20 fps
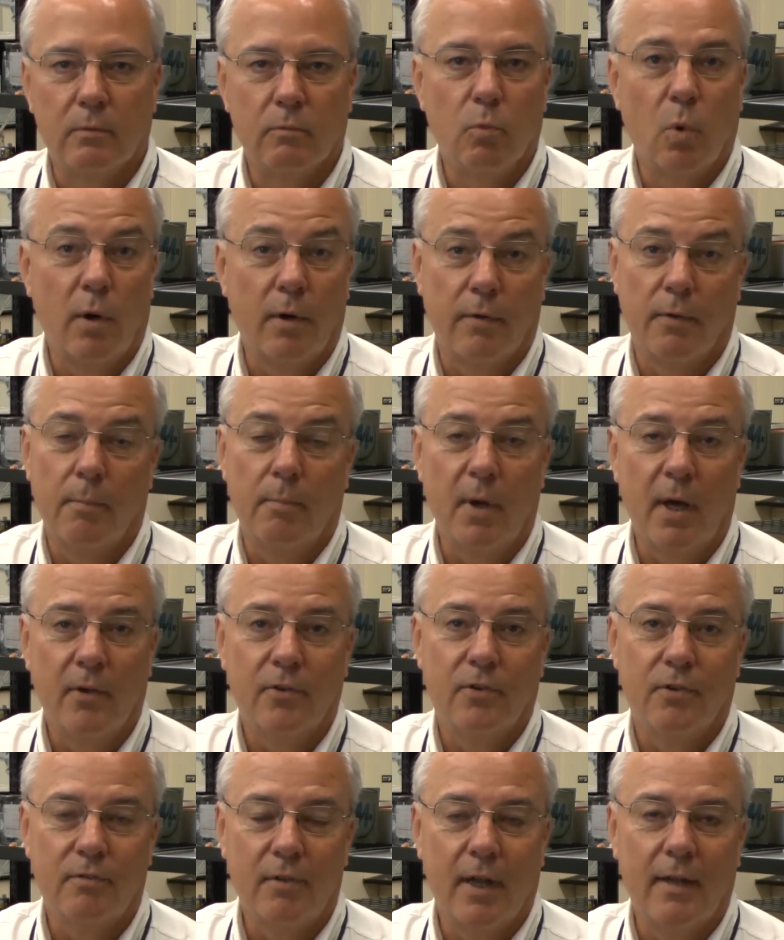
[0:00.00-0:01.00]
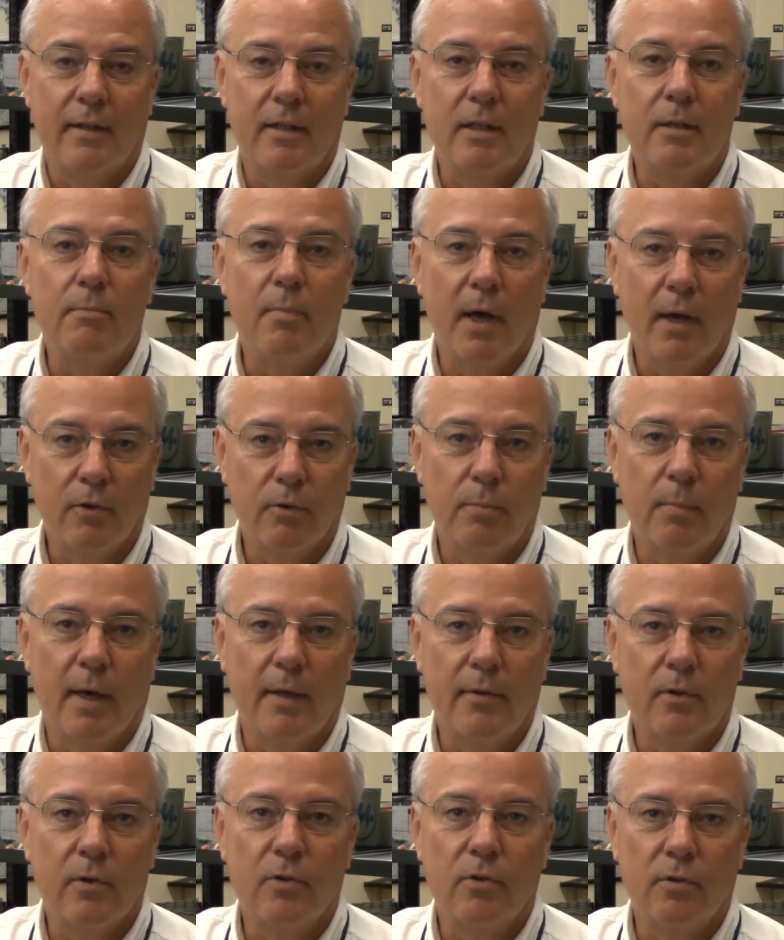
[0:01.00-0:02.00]
one of the best, if not the best,
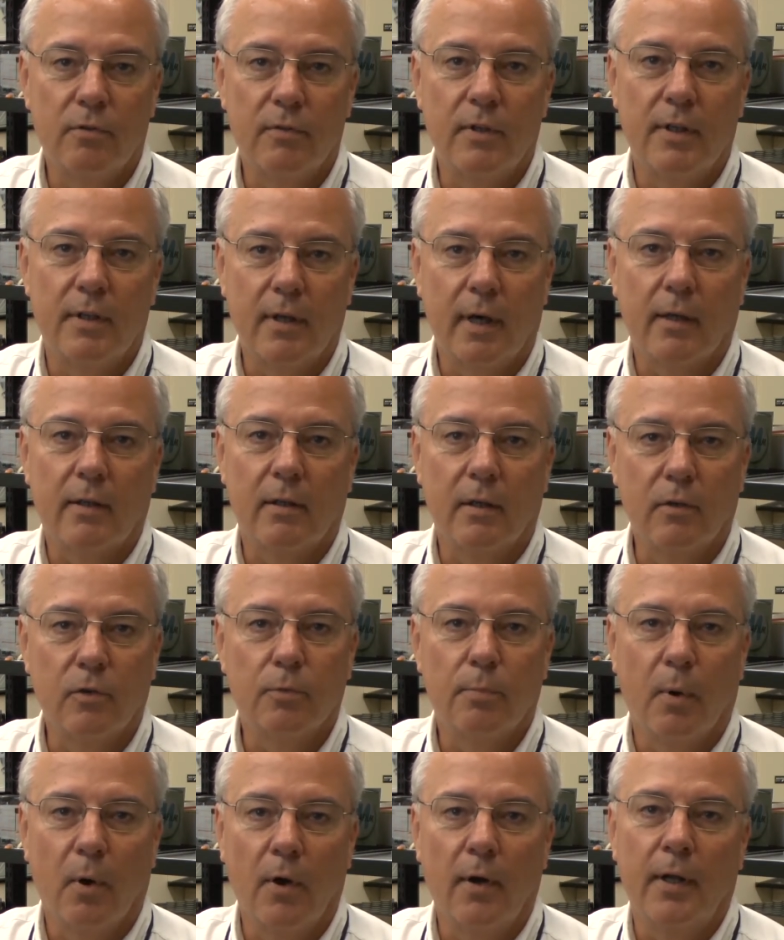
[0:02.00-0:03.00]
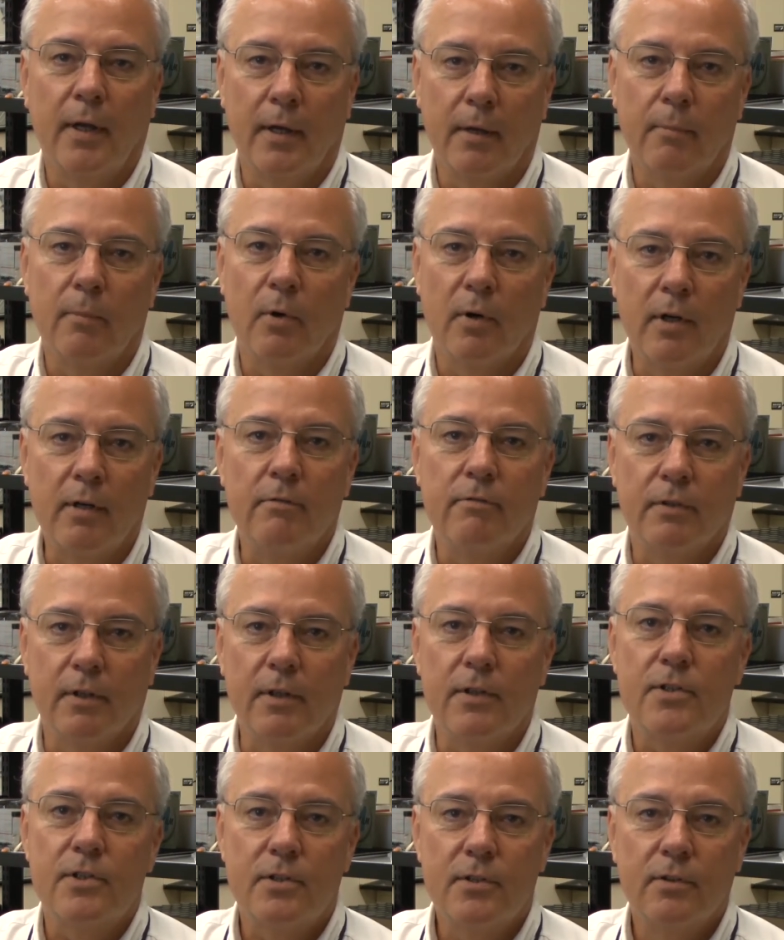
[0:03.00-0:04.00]
methods of detecting spawning in marine
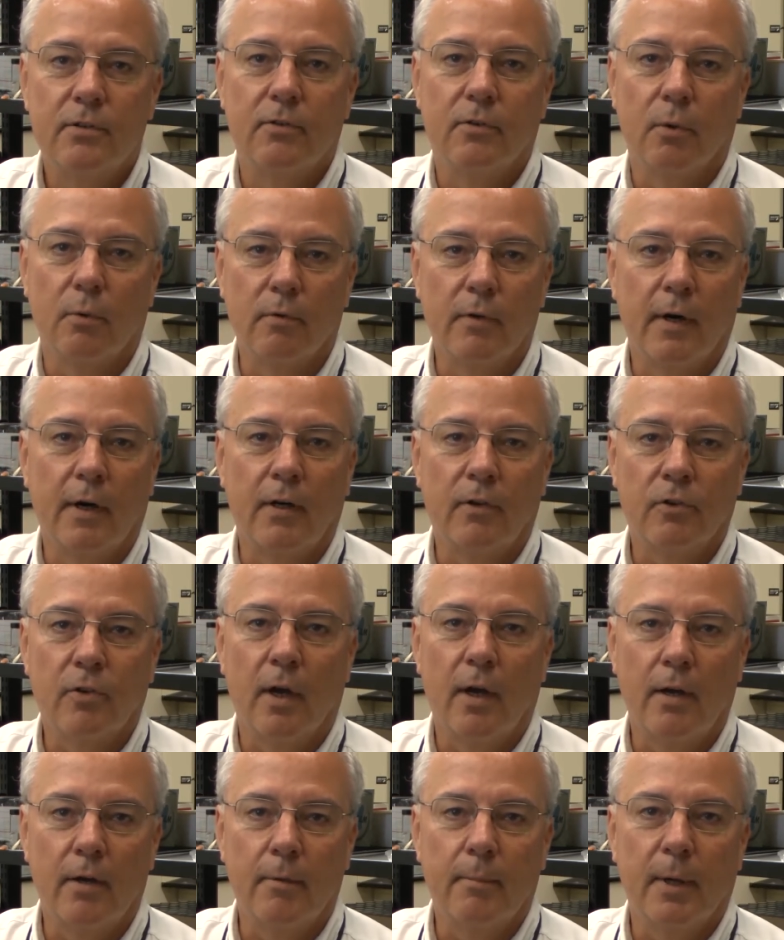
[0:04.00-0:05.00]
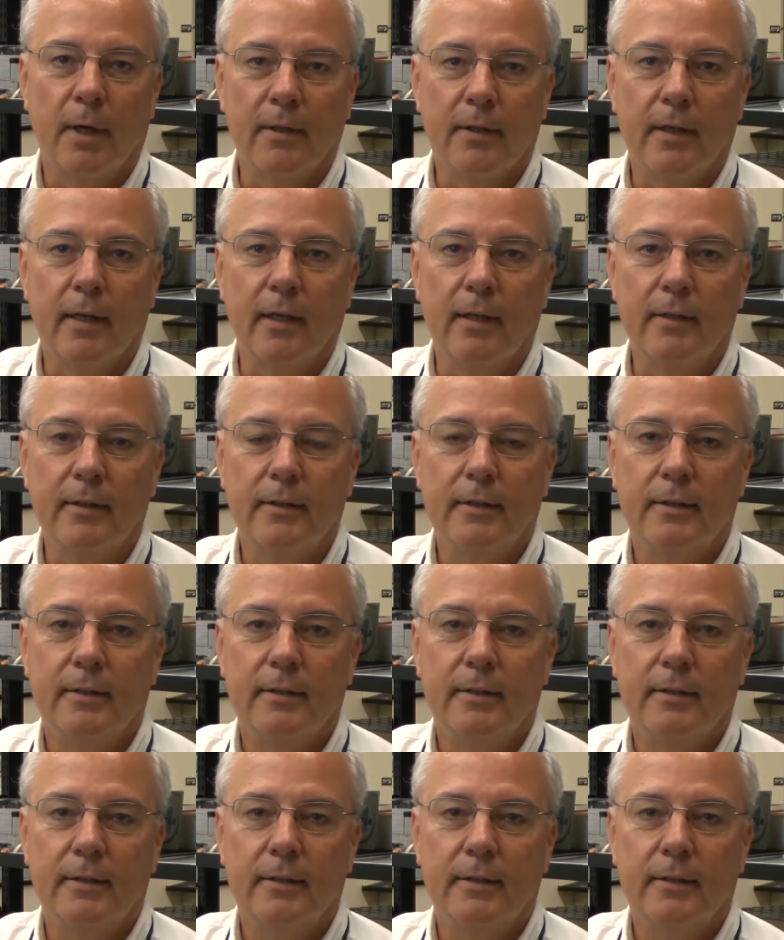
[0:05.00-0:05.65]
fish. So we're very excited about that.